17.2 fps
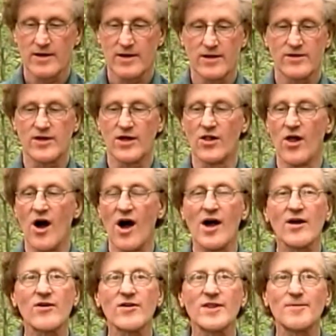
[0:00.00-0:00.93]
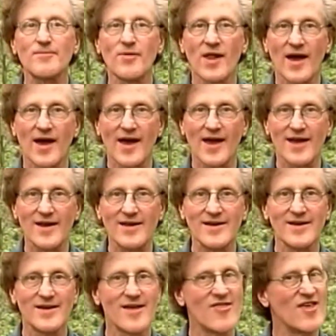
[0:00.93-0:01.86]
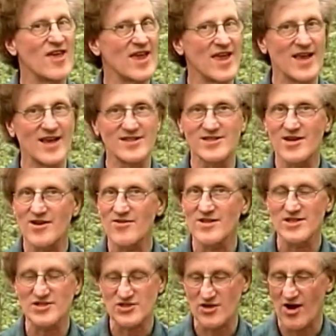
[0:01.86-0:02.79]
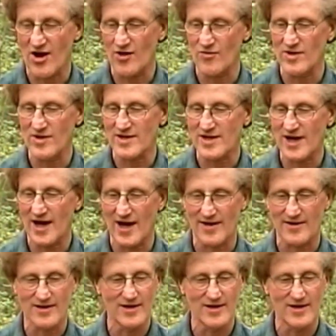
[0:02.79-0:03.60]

The longer the blade, the easier the saw will cut.